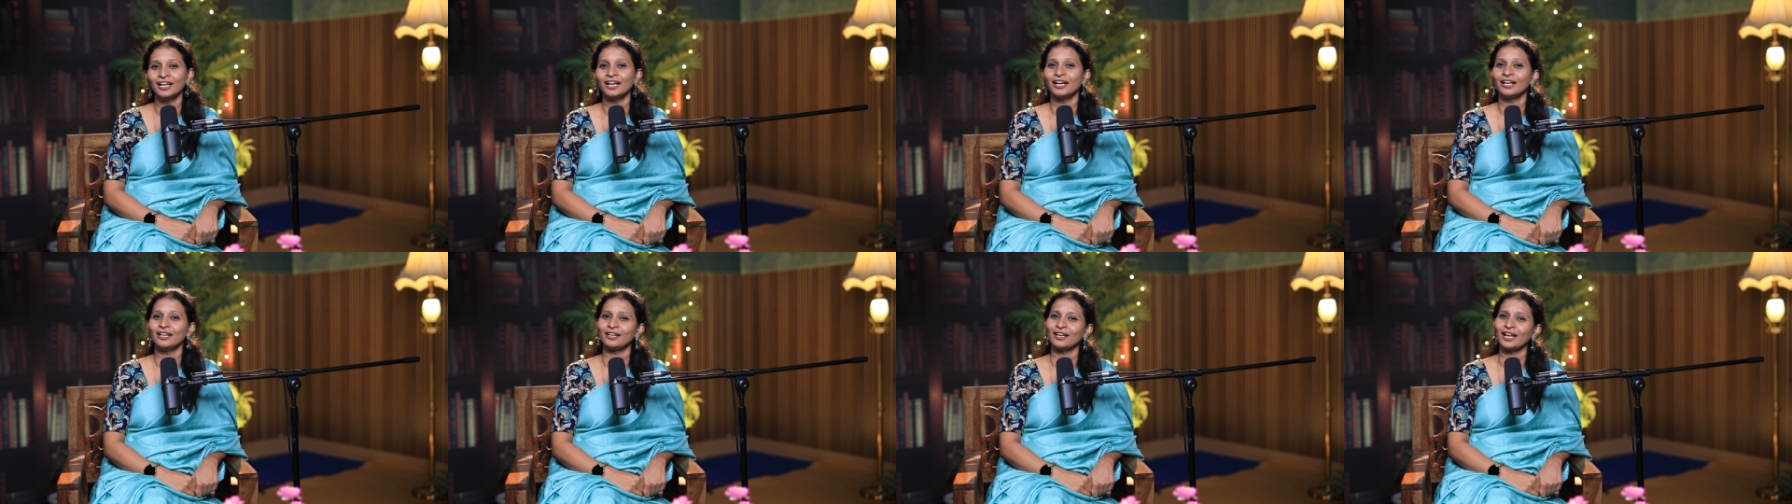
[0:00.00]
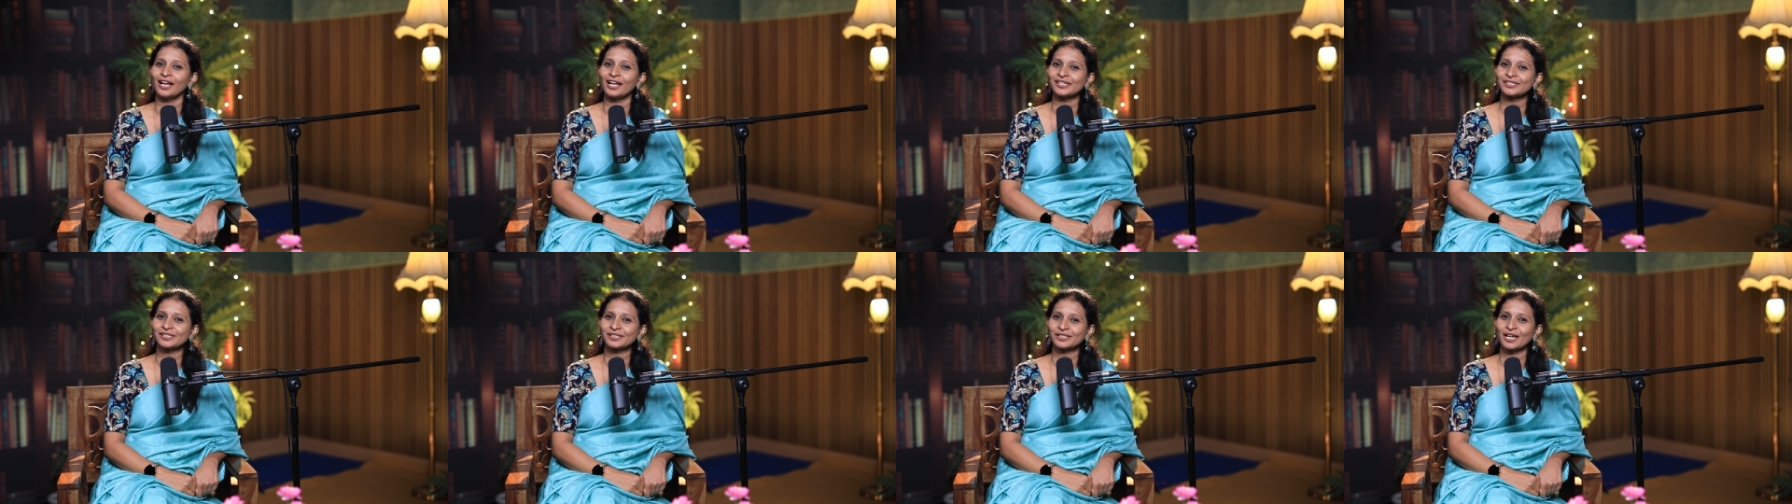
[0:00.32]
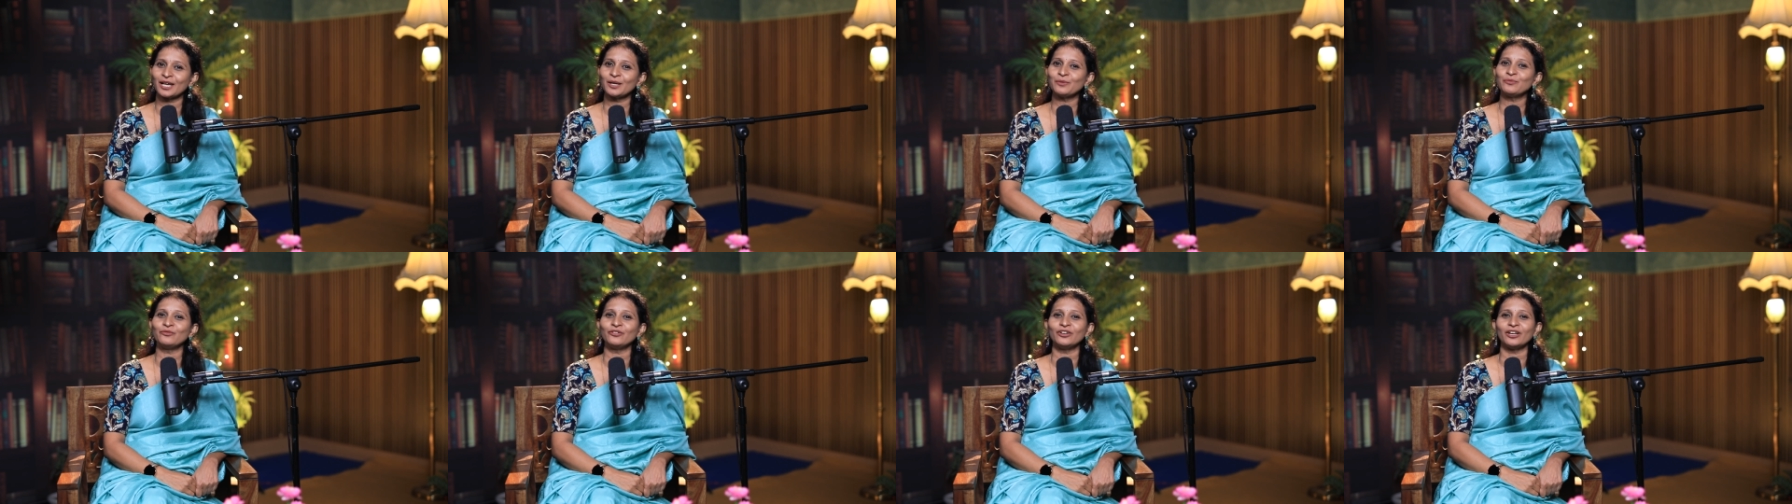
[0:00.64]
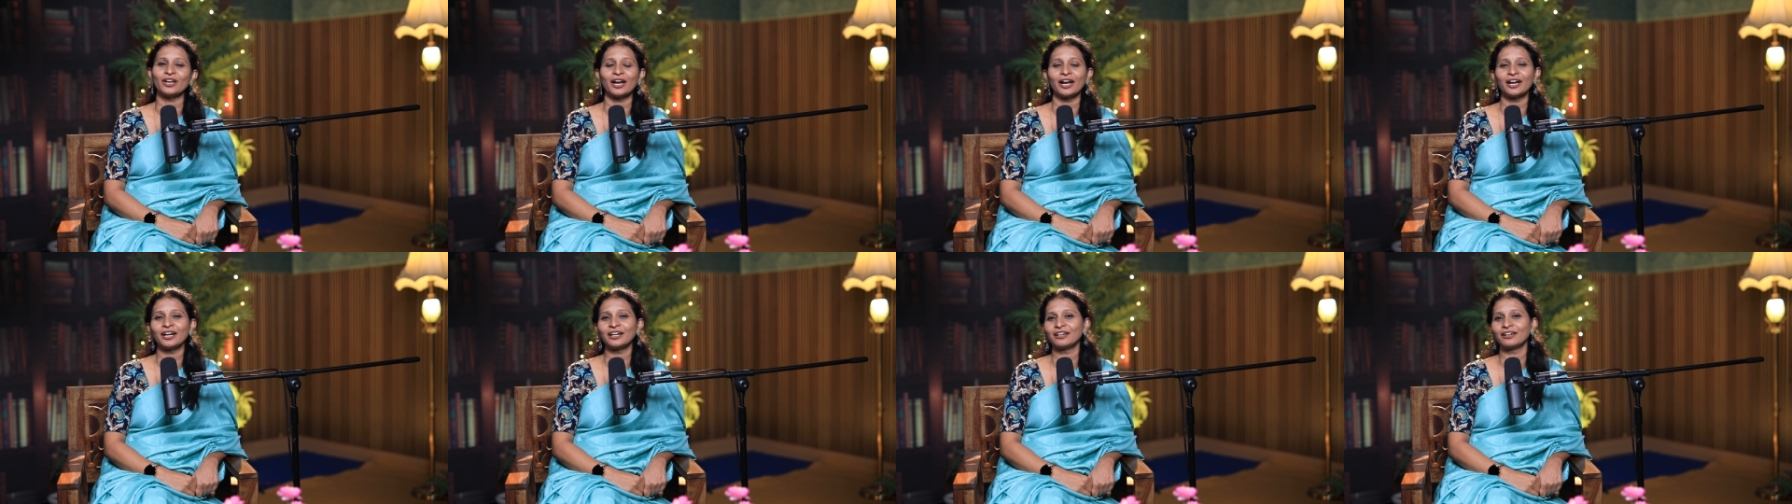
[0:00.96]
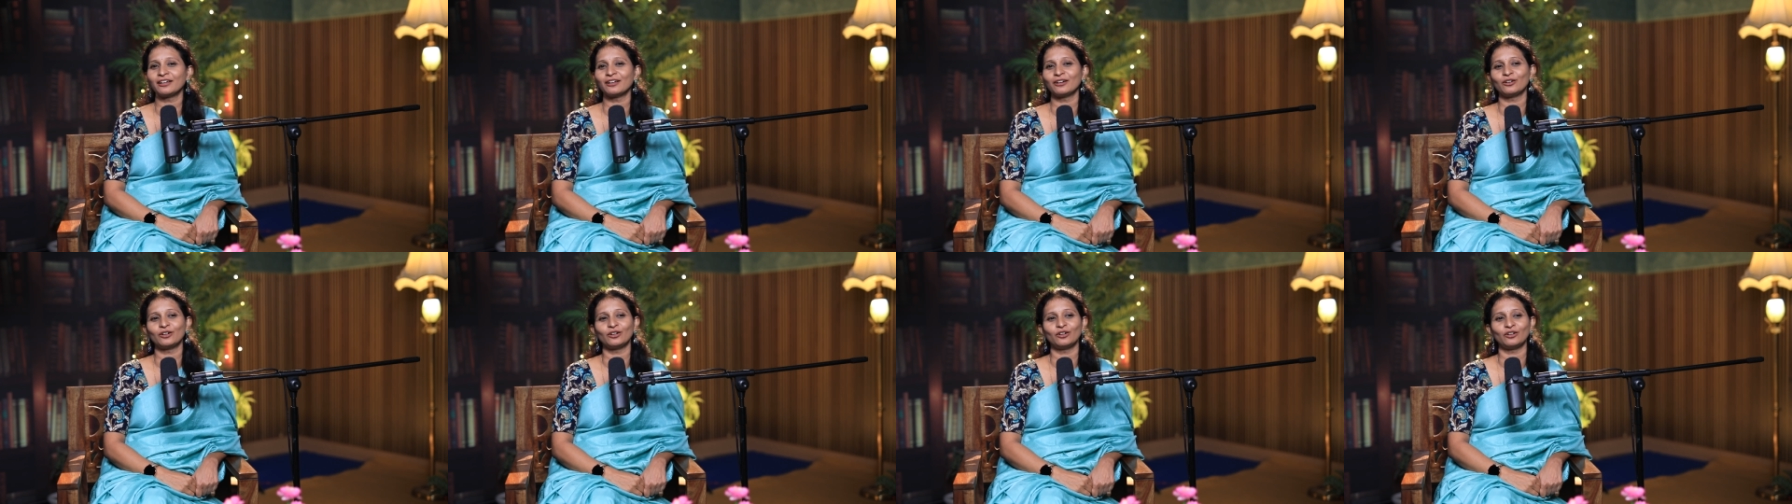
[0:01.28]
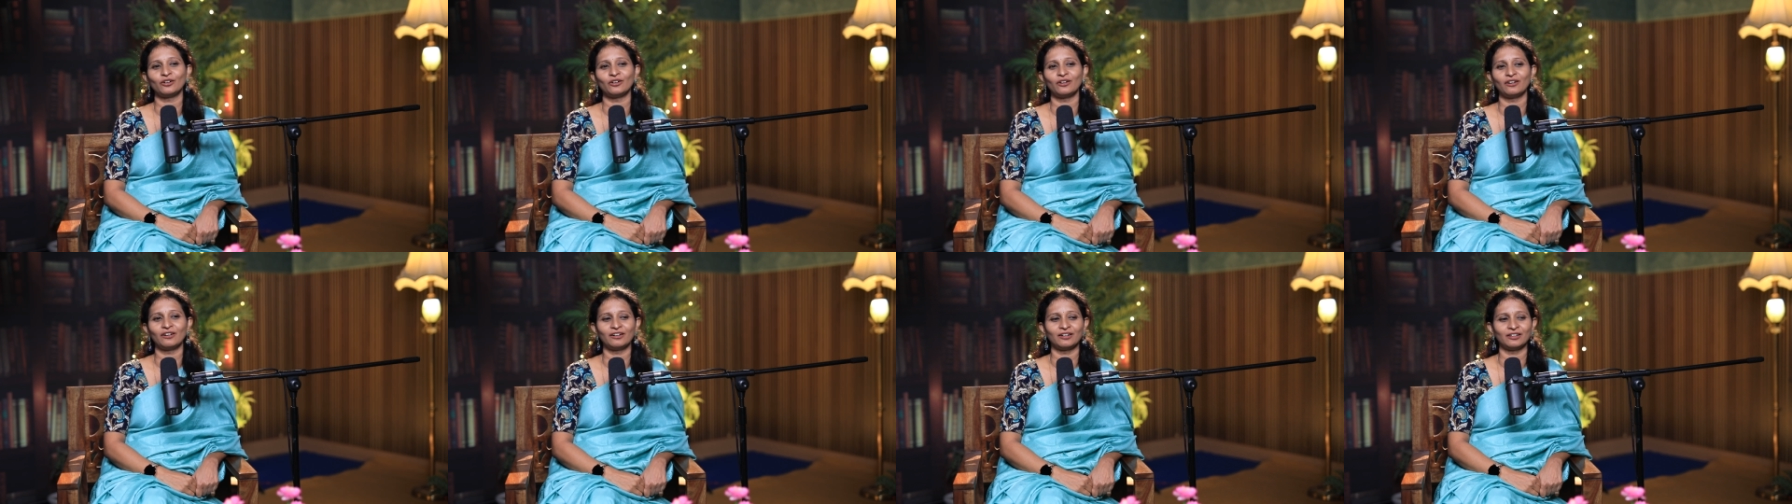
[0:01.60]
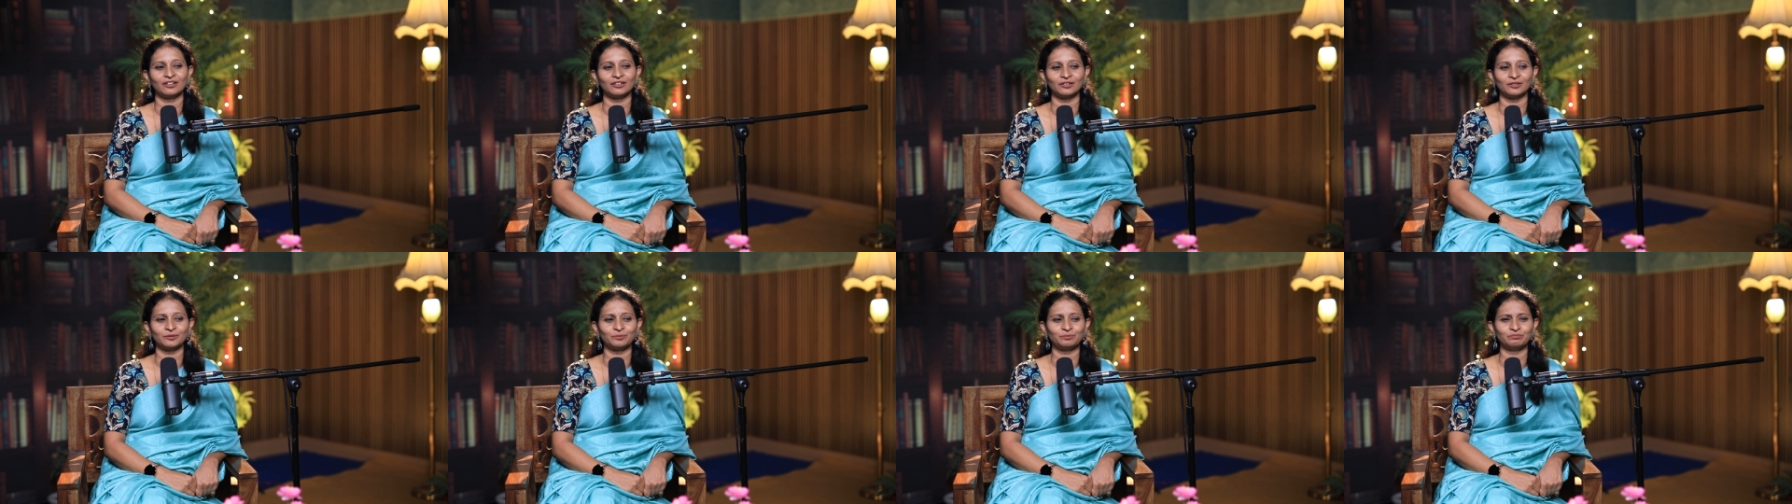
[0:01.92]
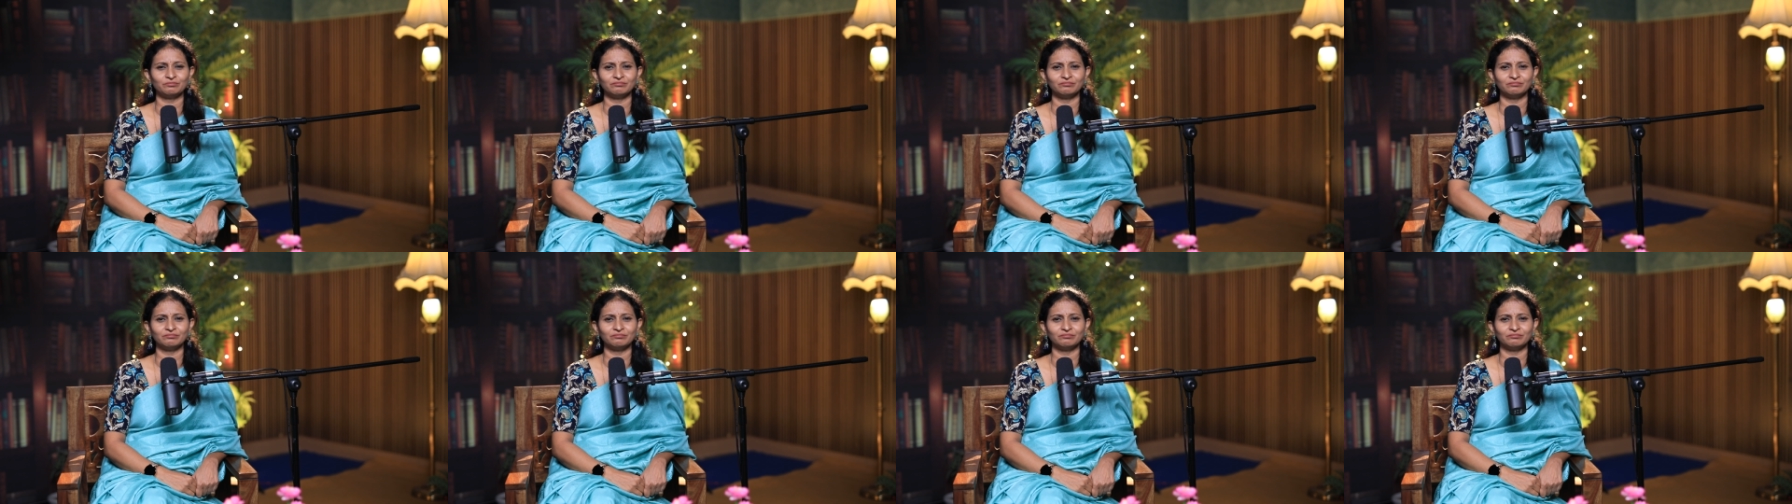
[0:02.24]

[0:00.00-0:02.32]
Last time we had a